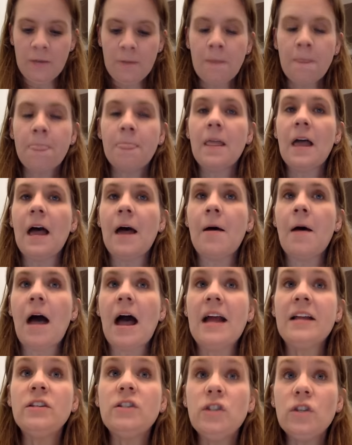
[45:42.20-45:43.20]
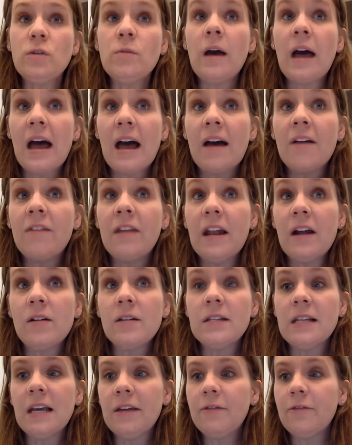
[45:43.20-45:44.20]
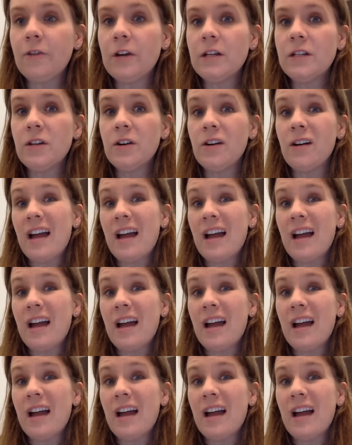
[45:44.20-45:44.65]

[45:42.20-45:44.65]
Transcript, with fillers: Uh, I do have an outside freezer.